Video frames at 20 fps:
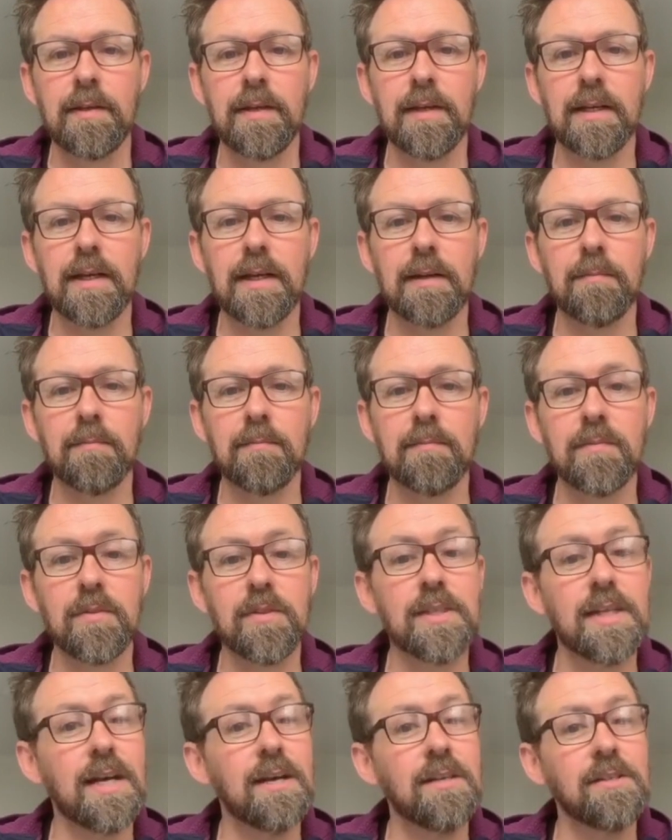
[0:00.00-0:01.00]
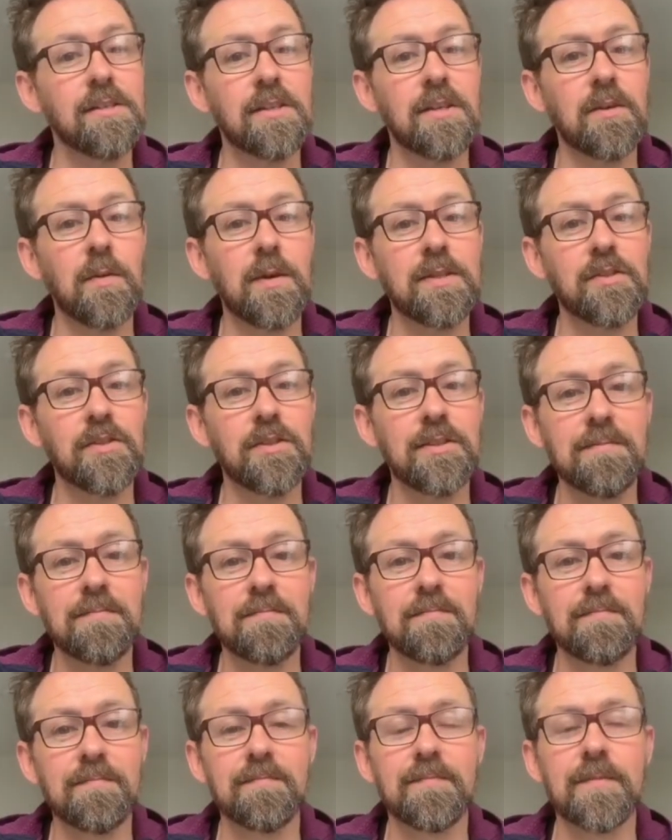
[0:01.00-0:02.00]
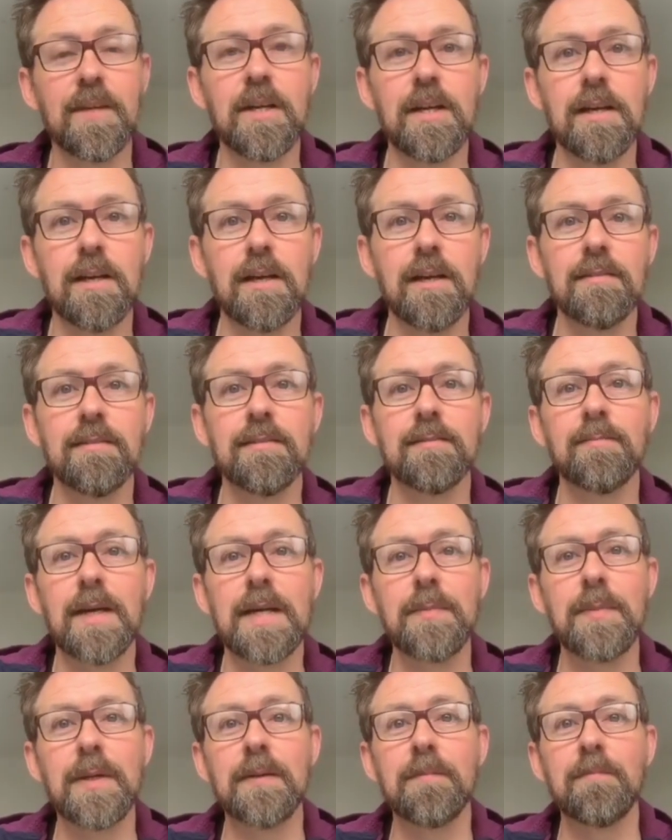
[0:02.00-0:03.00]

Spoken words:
Does that answer the question? Maybe.